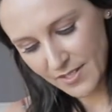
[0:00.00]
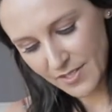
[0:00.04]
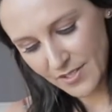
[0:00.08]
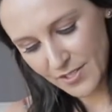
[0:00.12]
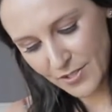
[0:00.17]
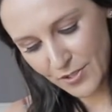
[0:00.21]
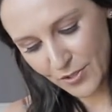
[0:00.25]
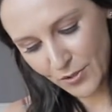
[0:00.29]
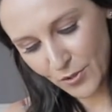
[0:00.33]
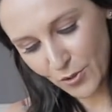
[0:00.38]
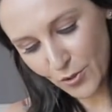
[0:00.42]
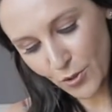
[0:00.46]

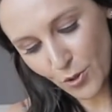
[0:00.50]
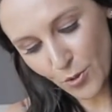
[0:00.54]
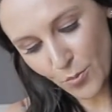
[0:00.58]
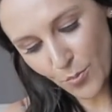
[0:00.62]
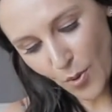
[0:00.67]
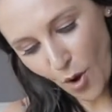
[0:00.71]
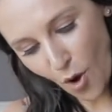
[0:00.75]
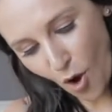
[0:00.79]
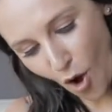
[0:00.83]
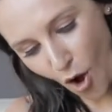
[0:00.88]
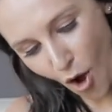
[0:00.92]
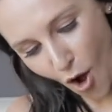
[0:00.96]
scoop
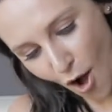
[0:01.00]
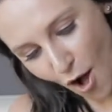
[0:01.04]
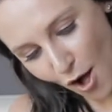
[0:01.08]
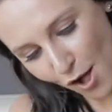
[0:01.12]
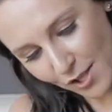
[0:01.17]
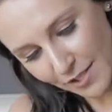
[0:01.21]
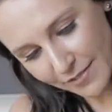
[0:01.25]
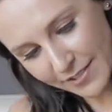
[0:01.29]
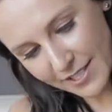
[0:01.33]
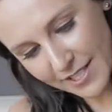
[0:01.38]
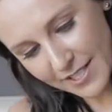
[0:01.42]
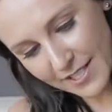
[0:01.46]
all
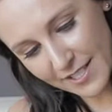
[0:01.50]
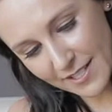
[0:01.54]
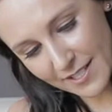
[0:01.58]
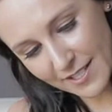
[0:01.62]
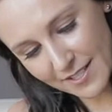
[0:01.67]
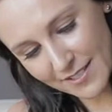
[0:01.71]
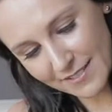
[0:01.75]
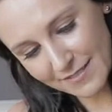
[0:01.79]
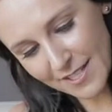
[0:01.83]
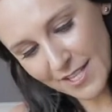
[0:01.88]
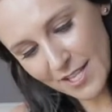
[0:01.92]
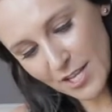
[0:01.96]
of it
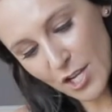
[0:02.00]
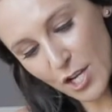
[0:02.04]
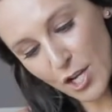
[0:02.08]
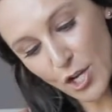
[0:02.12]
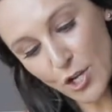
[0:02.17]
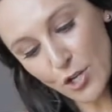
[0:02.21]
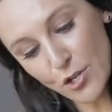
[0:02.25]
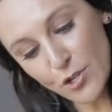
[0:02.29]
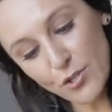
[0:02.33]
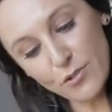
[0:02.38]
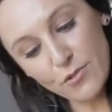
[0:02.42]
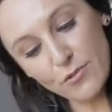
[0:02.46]
in.
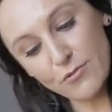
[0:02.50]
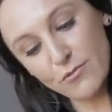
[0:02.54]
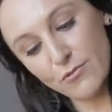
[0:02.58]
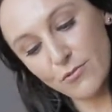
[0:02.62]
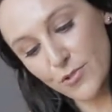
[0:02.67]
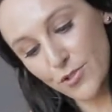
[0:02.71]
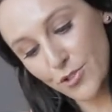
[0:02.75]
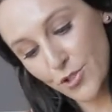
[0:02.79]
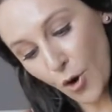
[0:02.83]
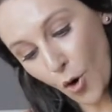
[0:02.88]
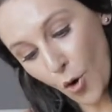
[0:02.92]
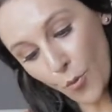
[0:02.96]

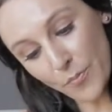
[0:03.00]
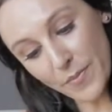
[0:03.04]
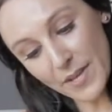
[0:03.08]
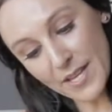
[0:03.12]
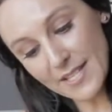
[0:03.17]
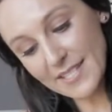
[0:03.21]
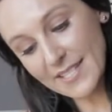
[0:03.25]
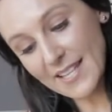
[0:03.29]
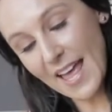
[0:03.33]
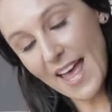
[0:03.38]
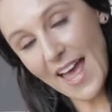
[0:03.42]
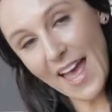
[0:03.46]
Don't miss
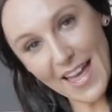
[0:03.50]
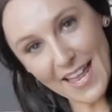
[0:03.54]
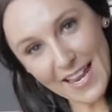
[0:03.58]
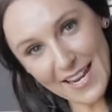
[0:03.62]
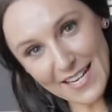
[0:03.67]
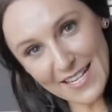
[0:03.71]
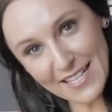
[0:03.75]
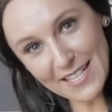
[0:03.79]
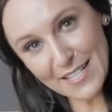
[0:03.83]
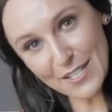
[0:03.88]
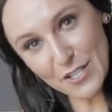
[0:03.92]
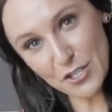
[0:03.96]

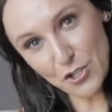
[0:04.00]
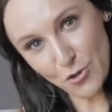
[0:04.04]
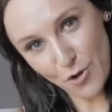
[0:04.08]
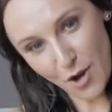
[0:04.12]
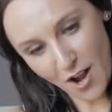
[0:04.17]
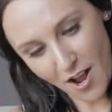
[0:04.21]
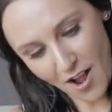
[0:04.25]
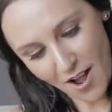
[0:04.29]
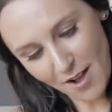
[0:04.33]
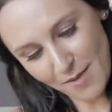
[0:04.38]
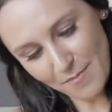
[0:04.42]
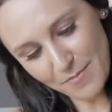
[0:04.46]
any
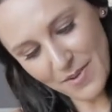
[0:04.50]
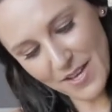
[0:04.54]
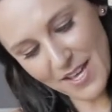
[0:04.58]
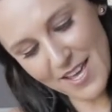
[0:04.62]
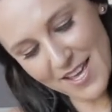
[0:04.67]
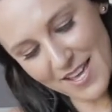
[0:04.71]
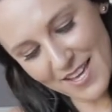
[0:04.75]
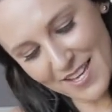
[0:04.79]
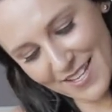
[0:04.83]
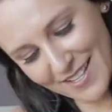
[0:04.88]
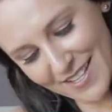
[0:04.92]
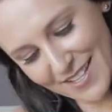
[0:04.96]
drop.
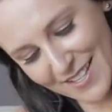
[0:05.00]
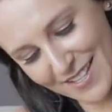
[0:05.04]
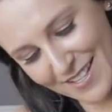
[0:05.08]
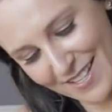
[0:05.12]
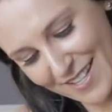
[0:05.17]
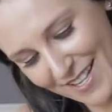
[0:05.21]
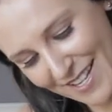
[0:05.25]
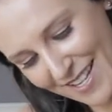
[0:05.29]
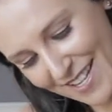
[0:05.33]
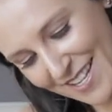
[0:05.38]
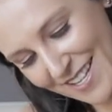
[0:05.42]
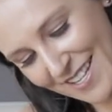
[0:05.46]

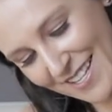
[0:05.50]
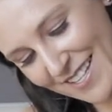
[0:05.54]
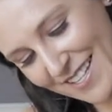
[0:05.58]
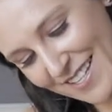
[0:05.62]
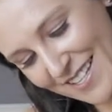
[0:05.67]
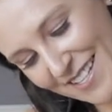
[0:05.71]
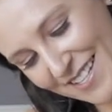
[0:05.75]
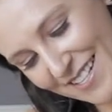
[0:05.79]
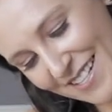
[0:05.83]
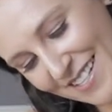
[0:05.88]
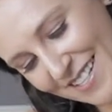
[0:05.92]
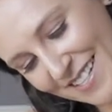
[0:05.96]

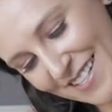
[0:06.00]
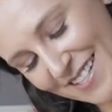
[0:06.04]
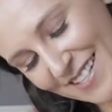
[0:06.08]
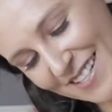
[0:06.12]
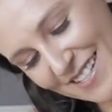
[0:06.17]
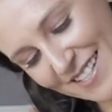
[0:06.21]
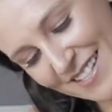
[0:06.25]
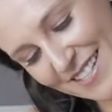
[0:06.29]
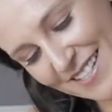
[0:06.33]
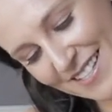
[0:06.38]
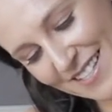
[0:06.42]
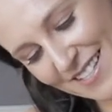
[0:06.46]

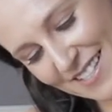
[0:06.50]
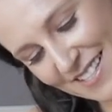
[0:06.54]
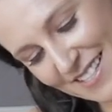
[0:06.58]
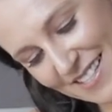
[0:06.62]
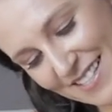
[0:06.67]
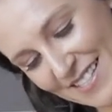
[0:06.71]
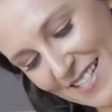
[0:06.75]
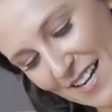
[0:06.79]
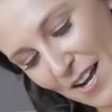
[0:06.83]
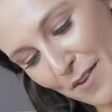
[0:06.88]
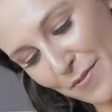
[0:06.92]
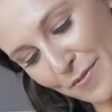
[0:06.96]
This
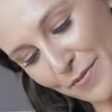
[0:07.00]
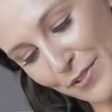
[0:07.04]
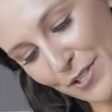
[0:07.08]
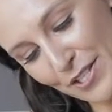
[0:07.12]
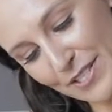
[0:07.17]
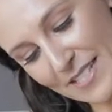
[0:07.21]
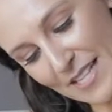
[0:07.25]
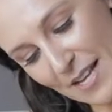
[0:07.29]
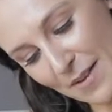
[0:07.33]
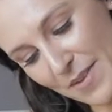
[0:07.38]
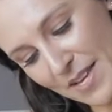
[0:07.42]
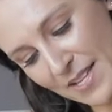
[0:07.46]
stuff
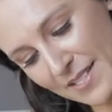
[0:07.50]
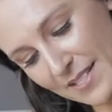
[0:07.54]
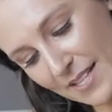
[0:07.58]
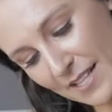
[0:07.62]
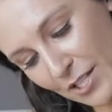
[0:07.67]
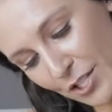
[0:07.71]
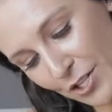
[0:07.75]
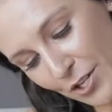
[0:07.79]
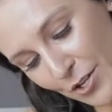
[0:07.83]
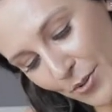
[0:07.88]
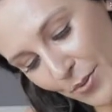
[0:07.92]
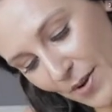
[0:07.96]
looks amazing.
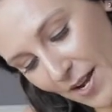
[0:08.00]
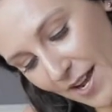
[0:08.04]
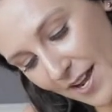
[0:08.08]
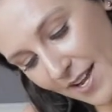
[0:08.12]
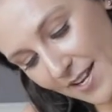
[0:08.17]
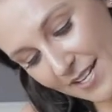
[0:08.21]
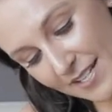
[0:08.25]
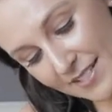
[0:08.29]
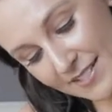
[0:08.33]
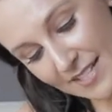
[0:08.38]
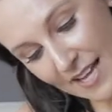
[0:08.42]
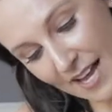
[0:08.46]
You know
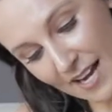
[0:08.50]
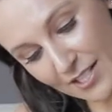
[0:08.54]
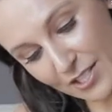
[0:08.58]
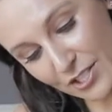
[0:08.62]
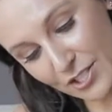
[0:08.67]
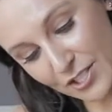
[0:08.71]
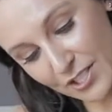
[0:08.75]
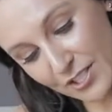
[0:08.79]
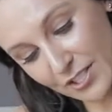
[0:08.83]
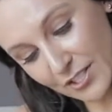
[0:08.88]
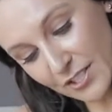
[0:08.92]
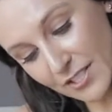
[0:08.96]
what? It's
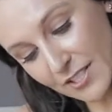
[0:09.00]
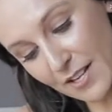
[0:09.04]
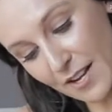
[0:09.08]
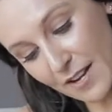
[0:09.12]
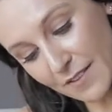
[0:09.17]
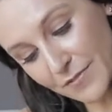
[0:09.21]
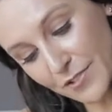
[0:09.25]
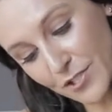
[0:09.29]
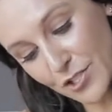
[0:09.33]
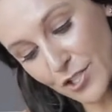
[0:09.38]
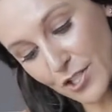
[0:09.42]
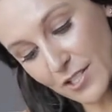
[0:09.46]
actually good enough
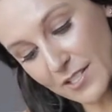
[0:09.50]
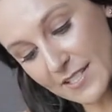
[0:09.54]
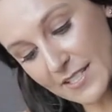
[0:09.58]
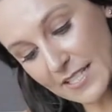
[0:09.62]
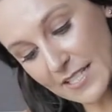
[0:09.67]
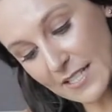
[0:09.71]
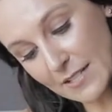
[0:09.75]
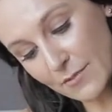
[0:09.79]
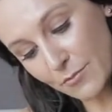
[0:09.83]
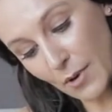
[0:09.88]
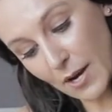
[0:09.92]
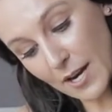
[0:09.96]
to just
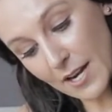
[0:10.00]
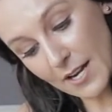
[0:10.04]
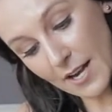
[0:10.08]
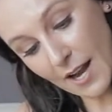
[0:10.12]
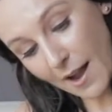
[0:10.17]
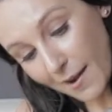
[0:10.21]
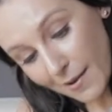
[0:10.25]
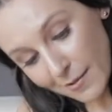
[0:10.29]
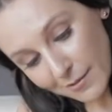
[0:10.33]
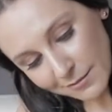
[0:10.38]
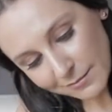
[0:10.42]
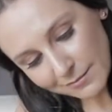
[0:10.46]
eat right
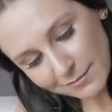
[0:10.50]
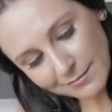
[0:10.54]
now.